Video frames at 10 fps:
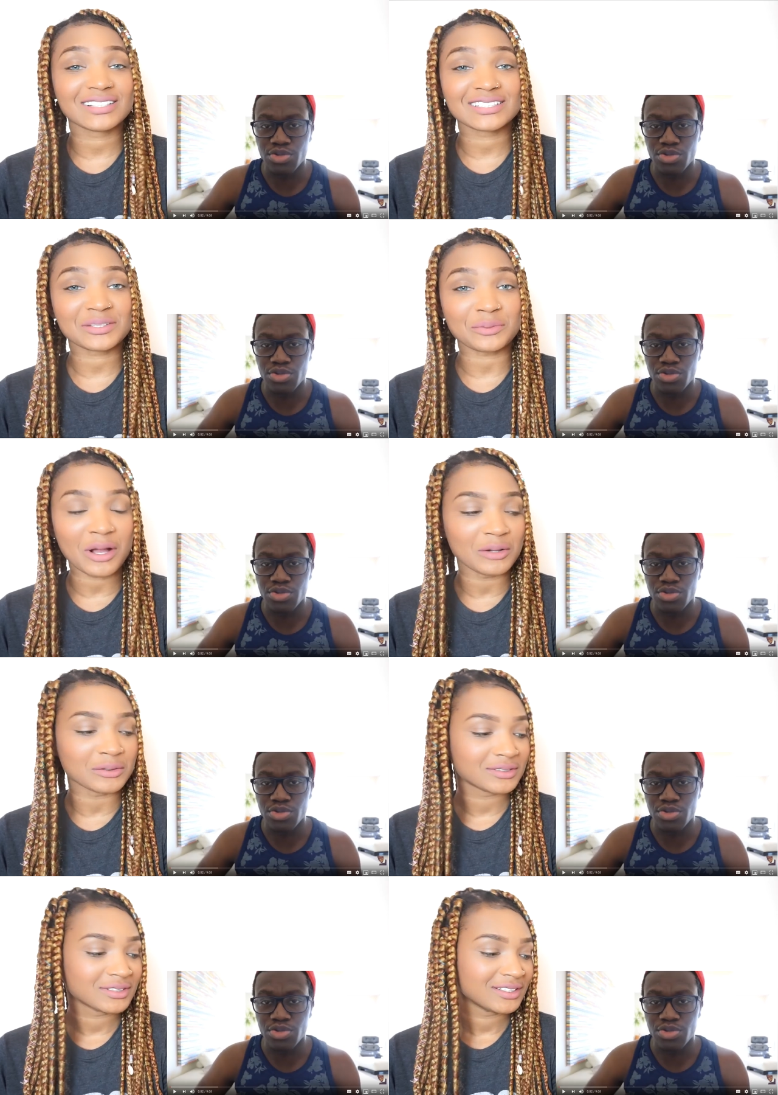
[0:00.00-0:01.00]
Speaker 1: his
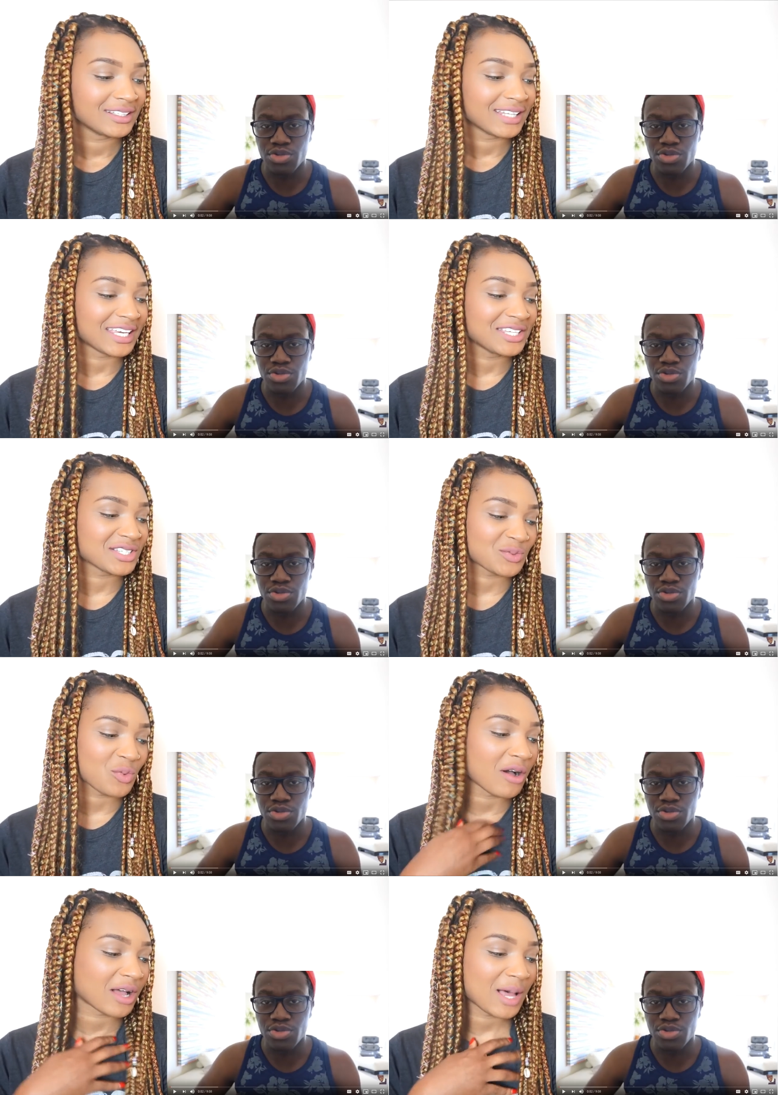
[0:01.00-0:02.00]
throat. Like he just
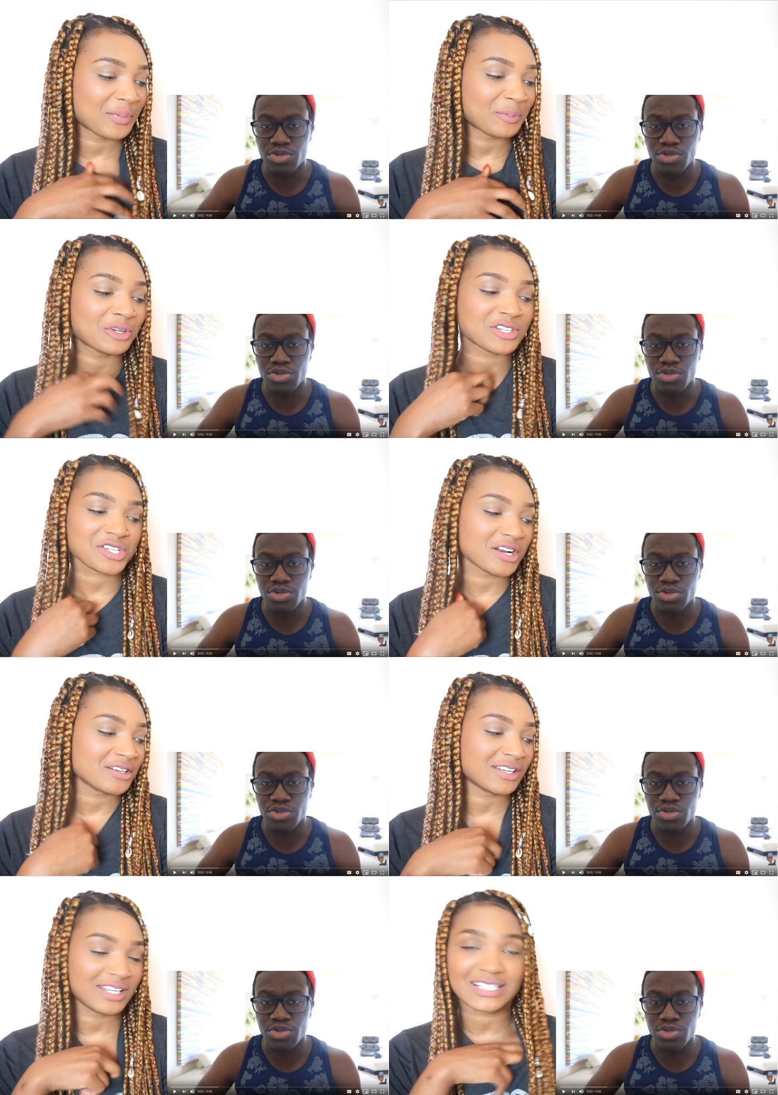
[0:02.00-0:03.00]
woke up and put a shirt
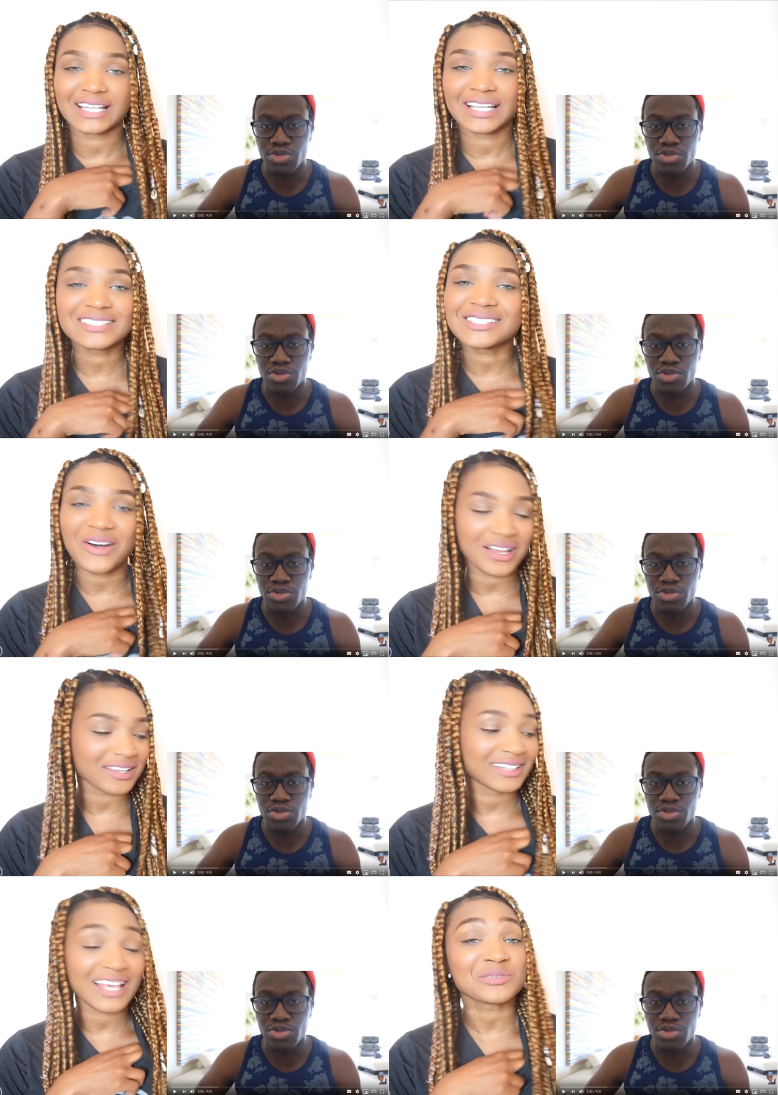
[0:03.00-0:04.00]
on. He's like, let's
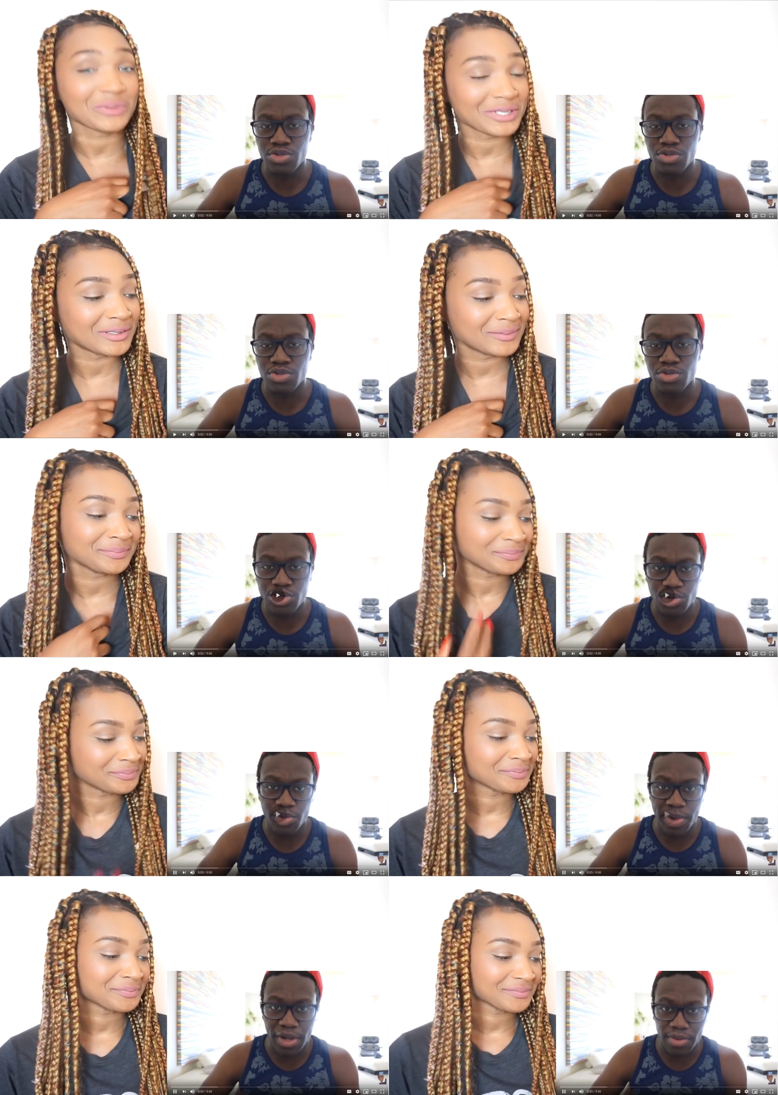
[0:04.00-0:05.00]
talk. That's real.
Speaker 2: You're
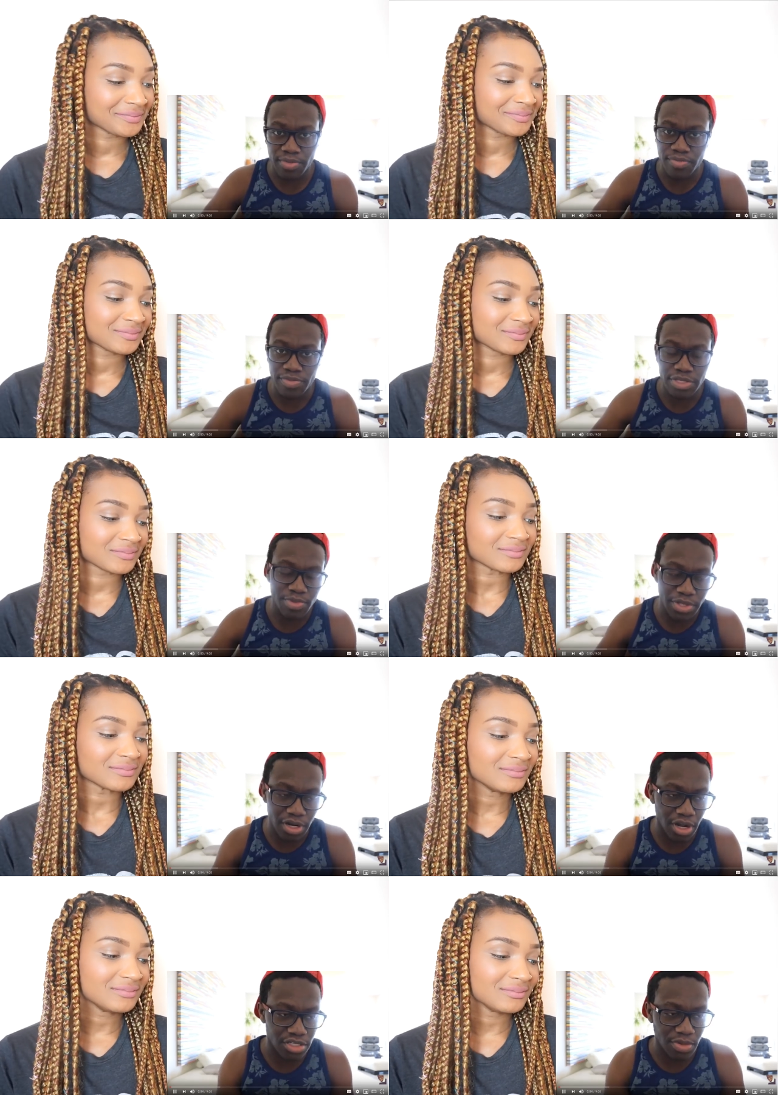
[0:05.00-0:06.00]
about, this will be the
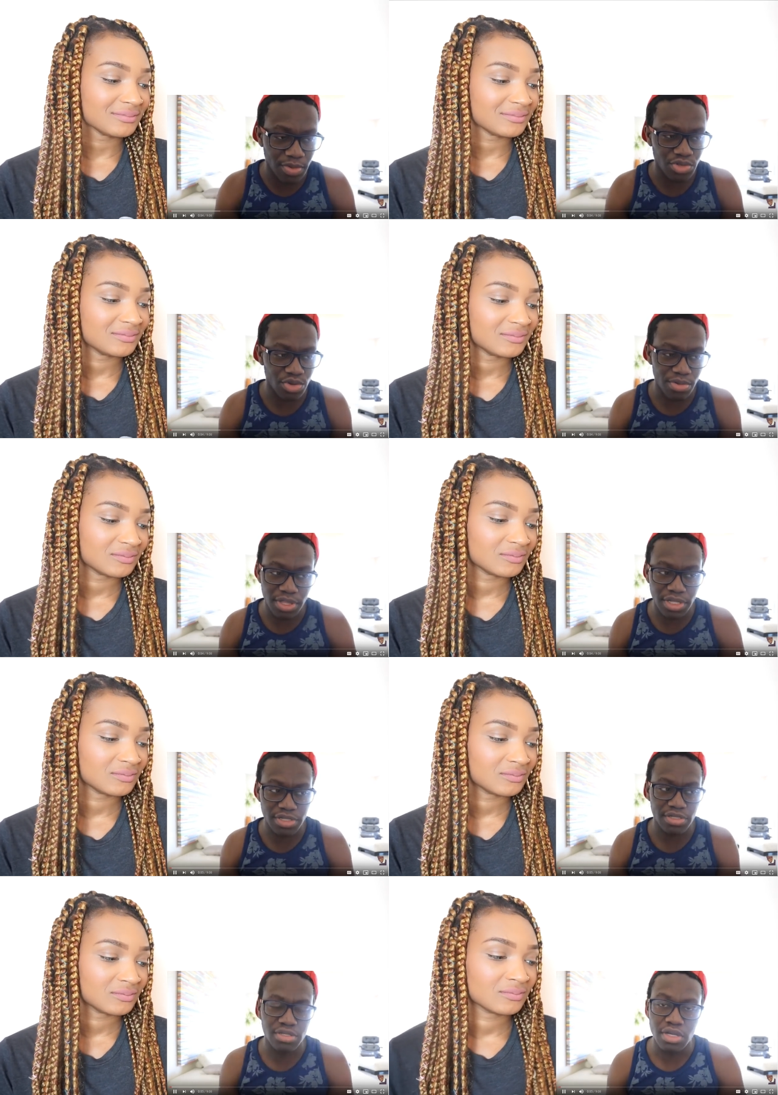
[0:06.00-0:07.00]
last time I talk about
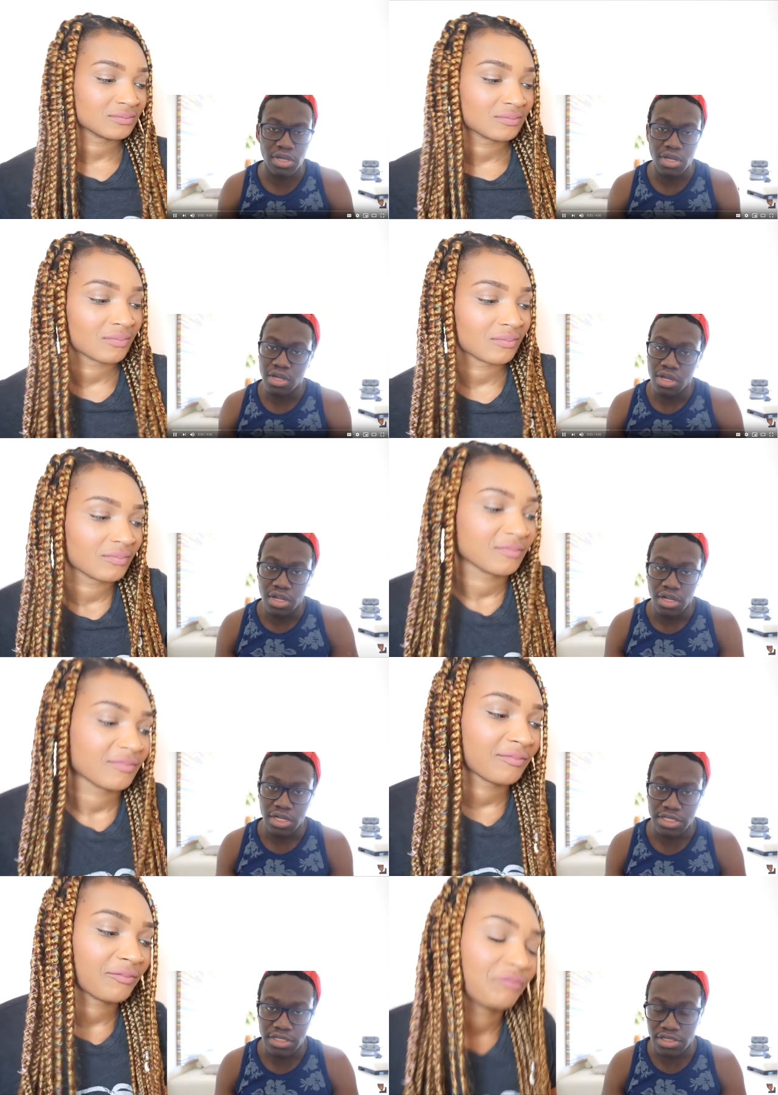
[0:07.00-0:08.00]
this.
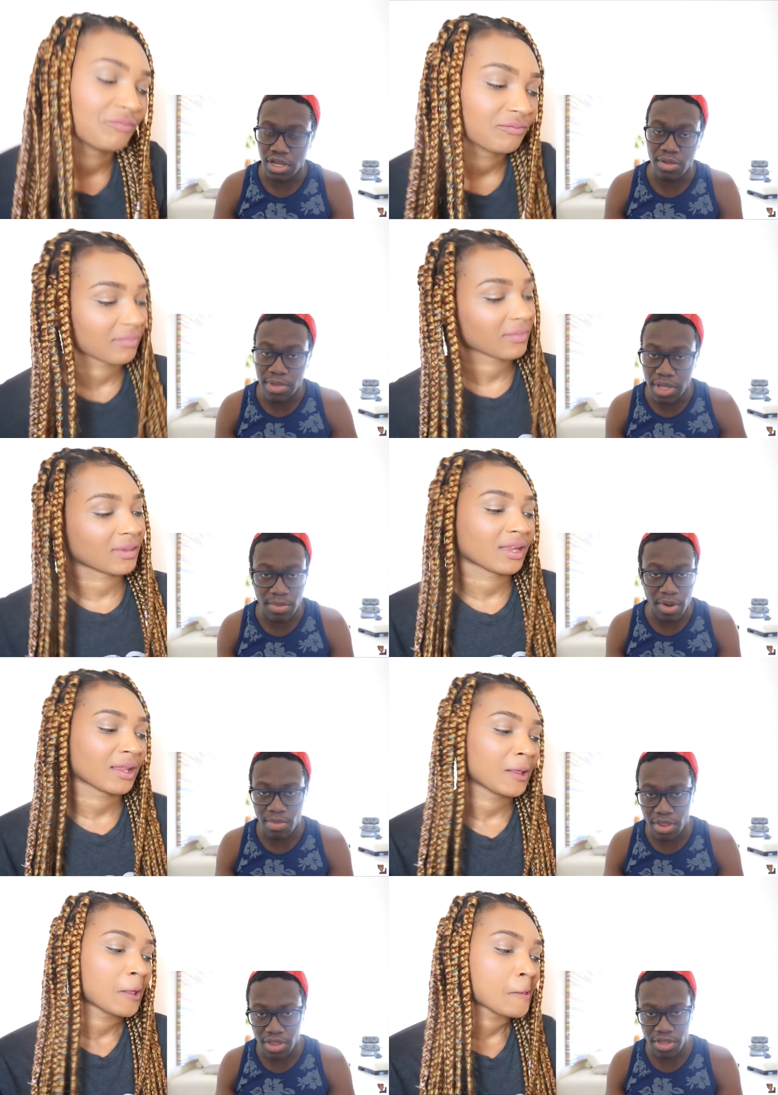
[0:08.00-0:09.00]
This is like me and my
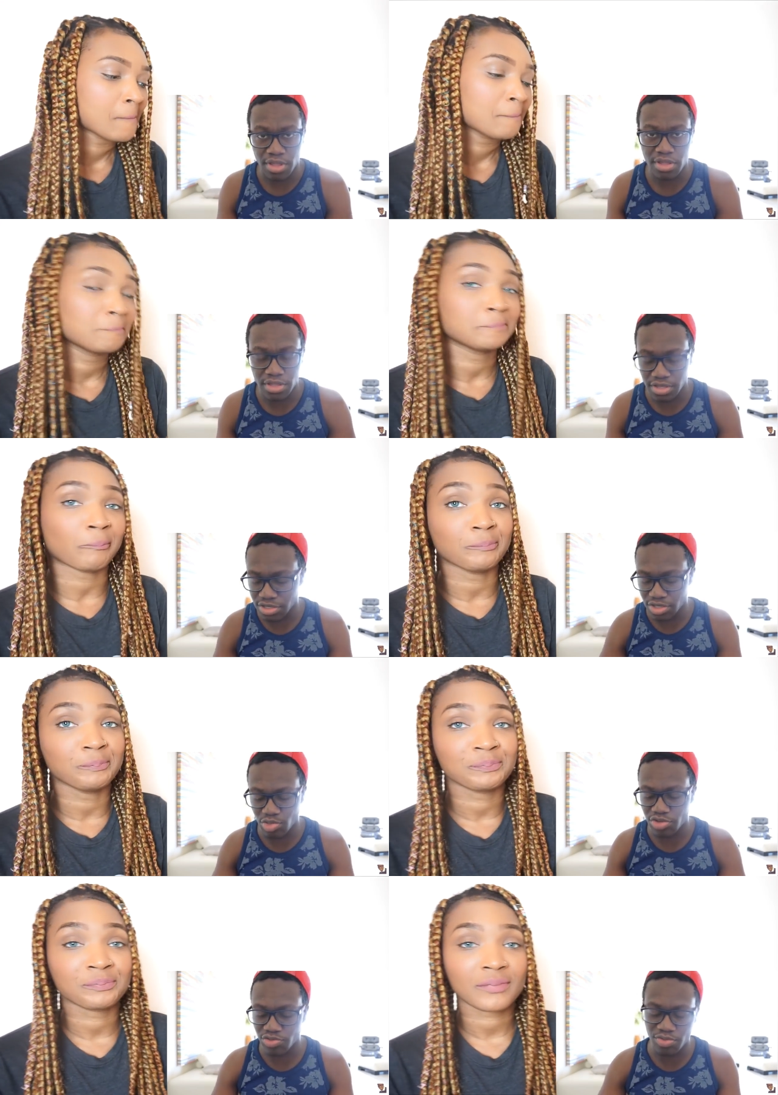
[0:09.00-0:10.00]
brother. The mm.
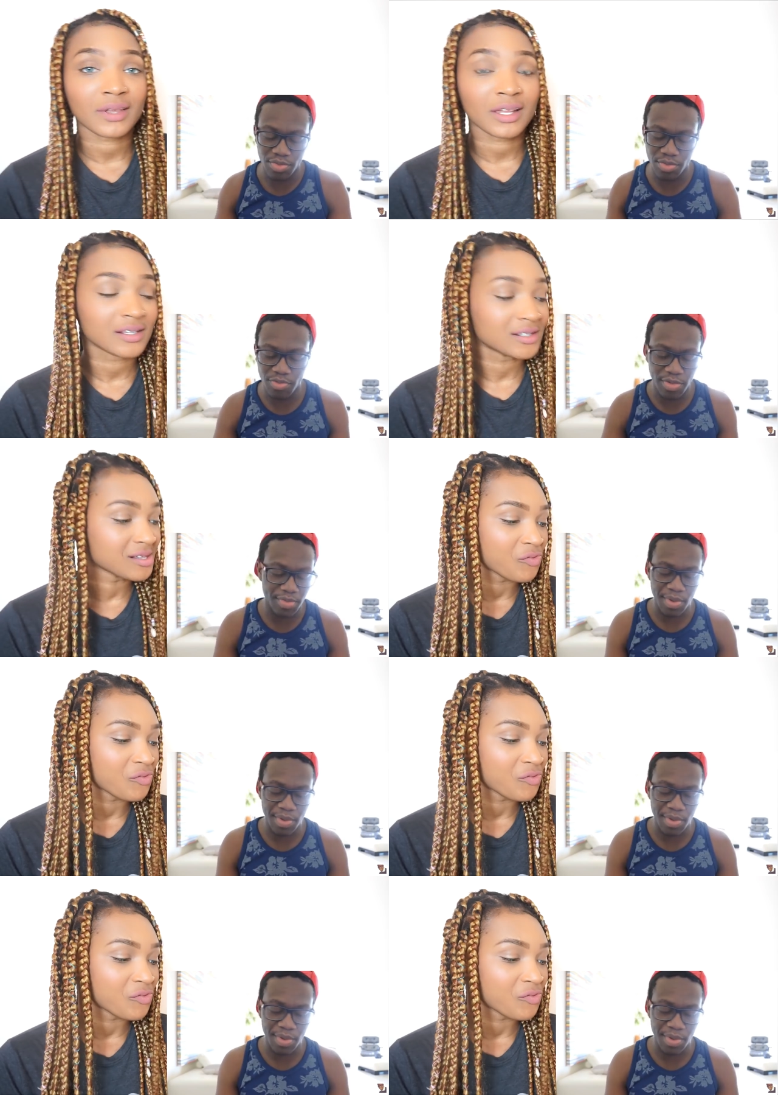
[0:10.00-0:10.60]
situation with me and